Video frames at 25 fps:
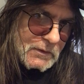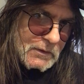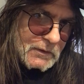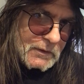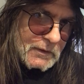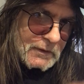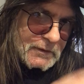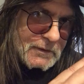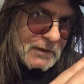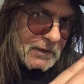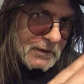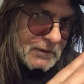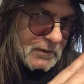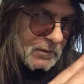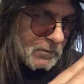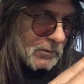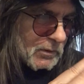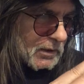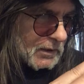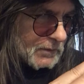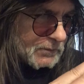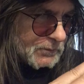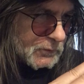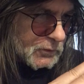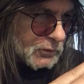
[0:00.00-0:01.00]
They sent them
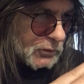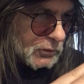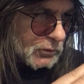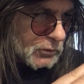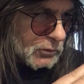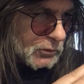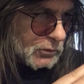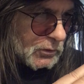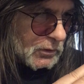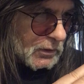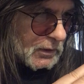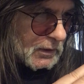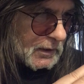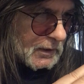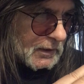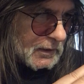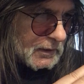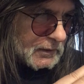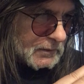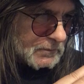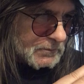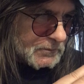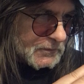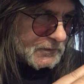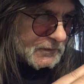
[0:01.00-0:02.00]
off to
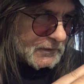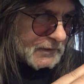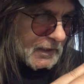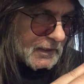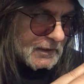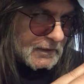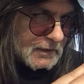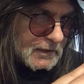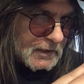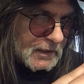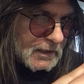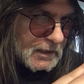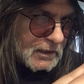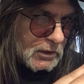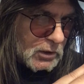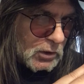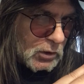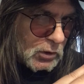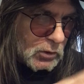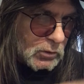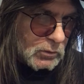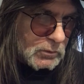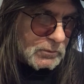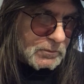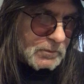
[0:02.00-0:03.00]
um, San
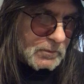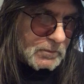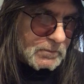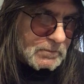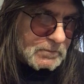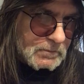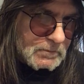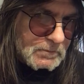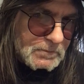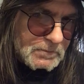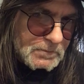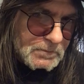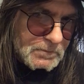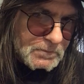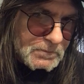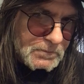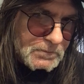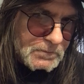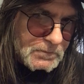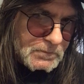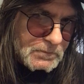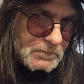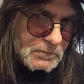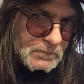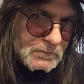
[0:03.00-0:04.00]
Diego,
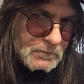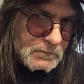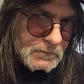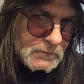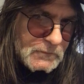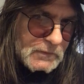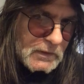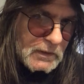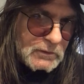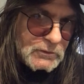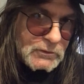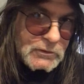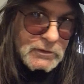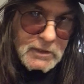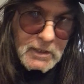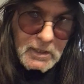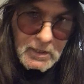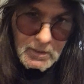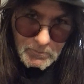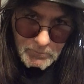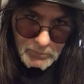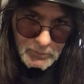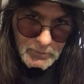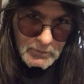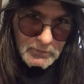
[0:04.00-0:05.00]
down to
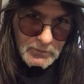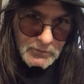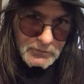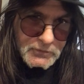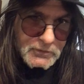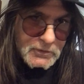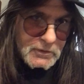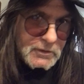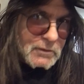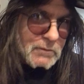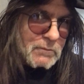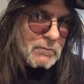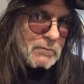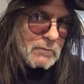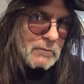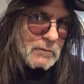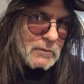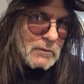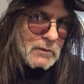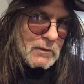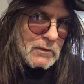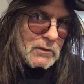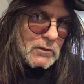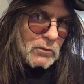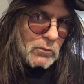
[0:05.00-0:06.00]
Camp Pendleton,
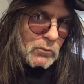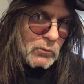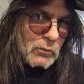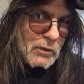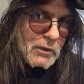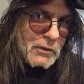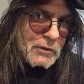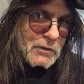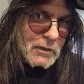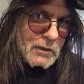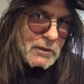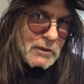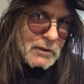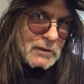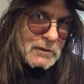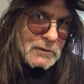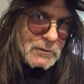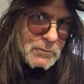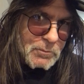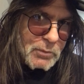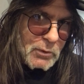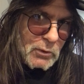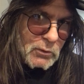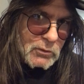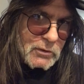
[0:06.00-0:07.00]
where he did his
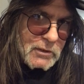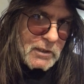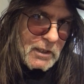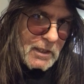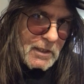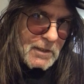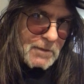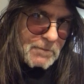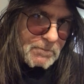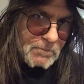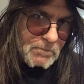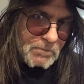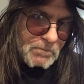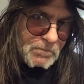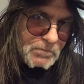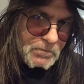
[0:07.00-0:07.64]
boot camp.